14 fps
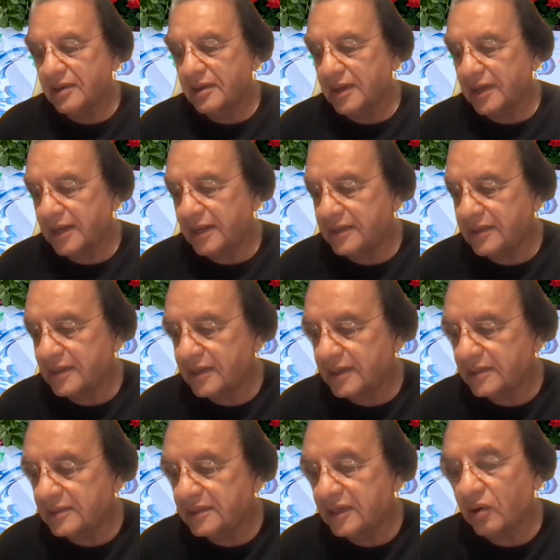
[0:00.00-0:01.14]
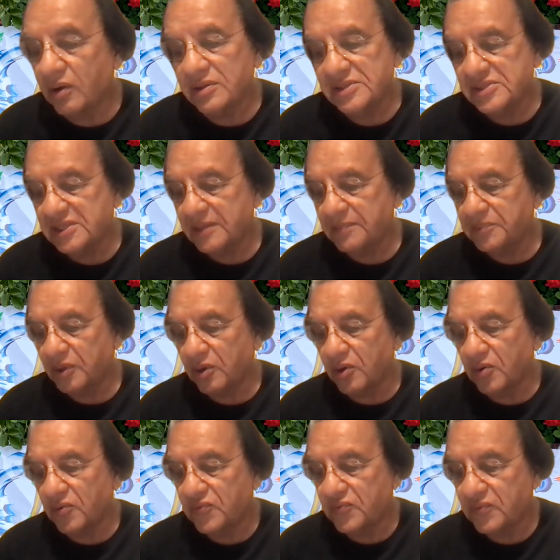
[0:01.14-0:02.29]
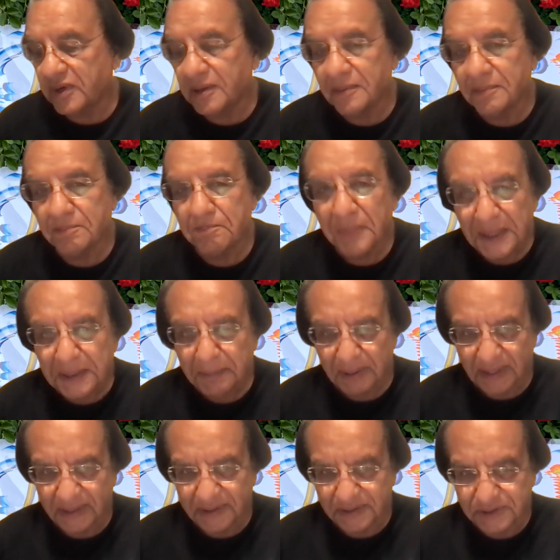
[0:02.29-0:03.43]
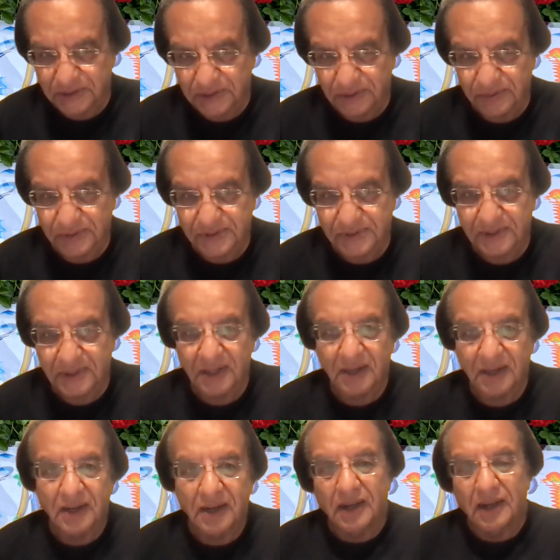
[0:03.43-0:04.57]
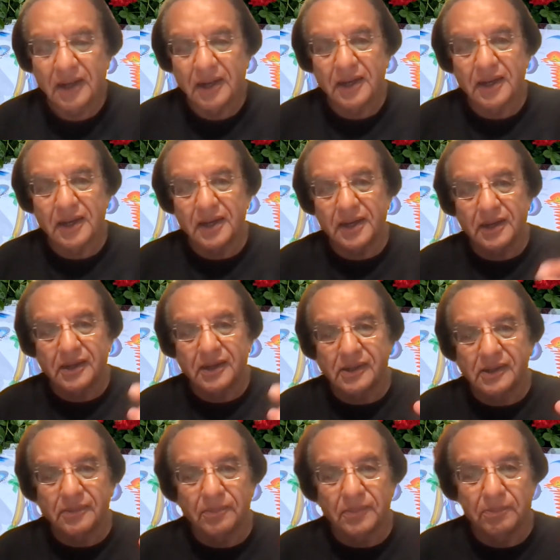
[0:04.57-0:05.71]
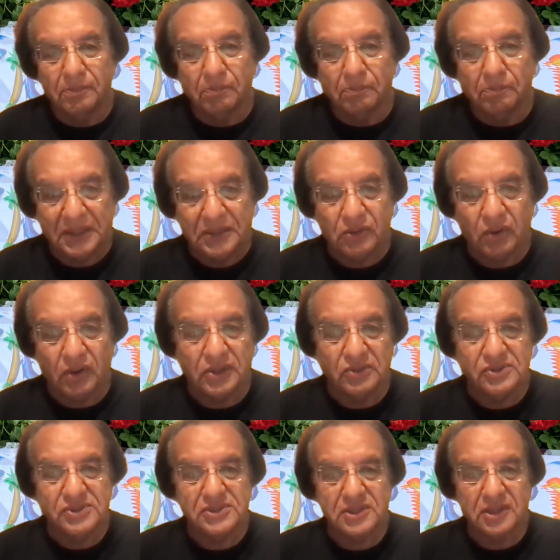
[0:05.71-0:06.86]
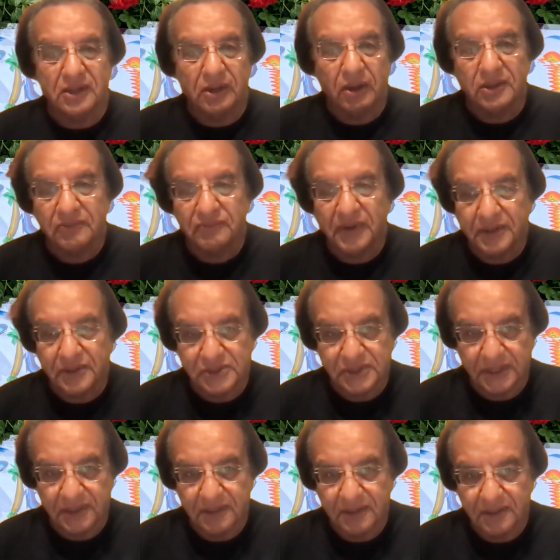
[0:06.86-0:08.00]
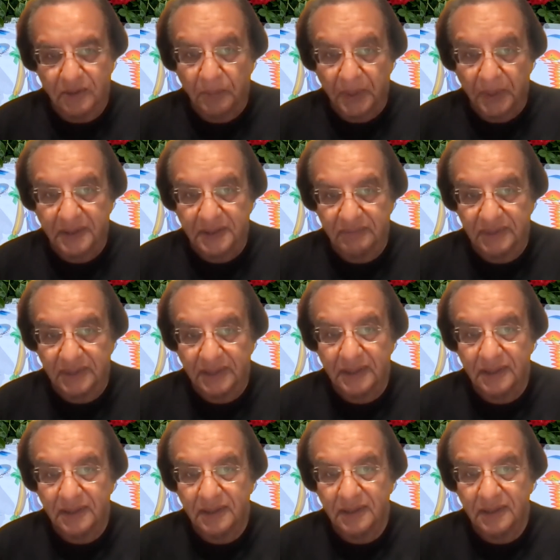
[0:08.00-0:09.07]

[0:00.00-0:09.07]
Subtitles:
And the concept of minimal energy use. Bitcoin uses a lot of energy comparatively